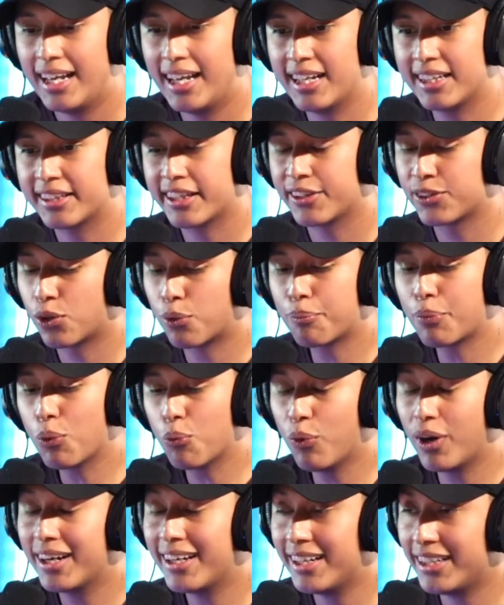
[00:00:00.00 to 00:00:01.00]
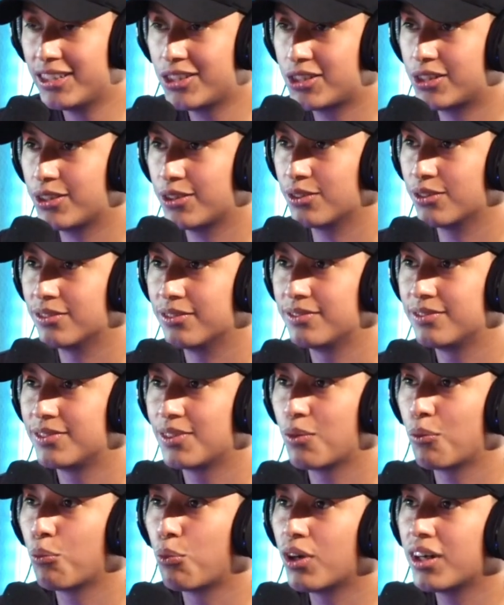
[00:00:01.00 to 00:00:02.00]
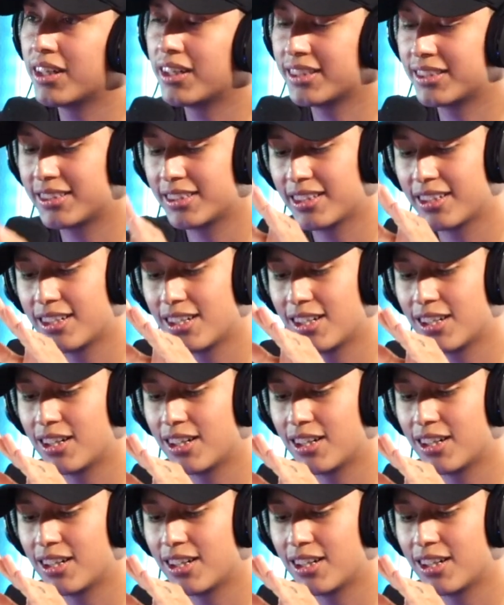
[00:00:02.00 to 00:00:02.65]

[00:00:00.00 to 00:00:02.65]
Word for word: And the number one issue was